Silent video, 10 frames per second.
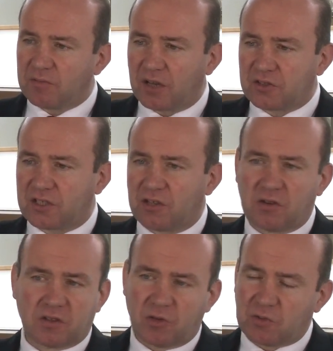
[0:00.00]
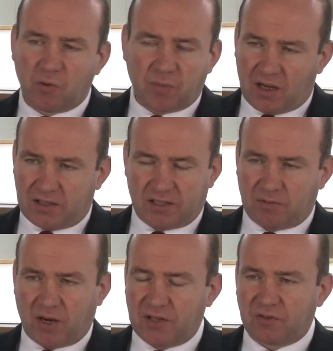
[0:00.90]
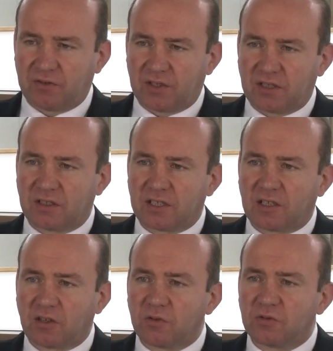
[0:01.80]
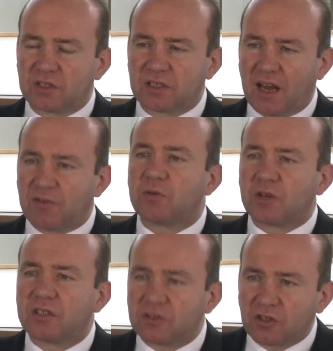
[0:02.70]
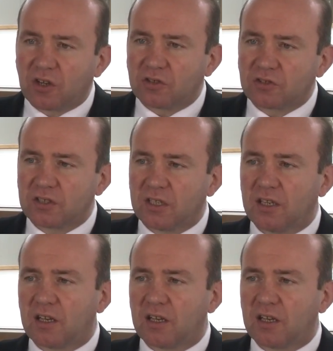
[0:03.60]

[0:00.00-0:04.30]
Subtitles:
magisterium is a much more participatory thing that includes everyone in the church.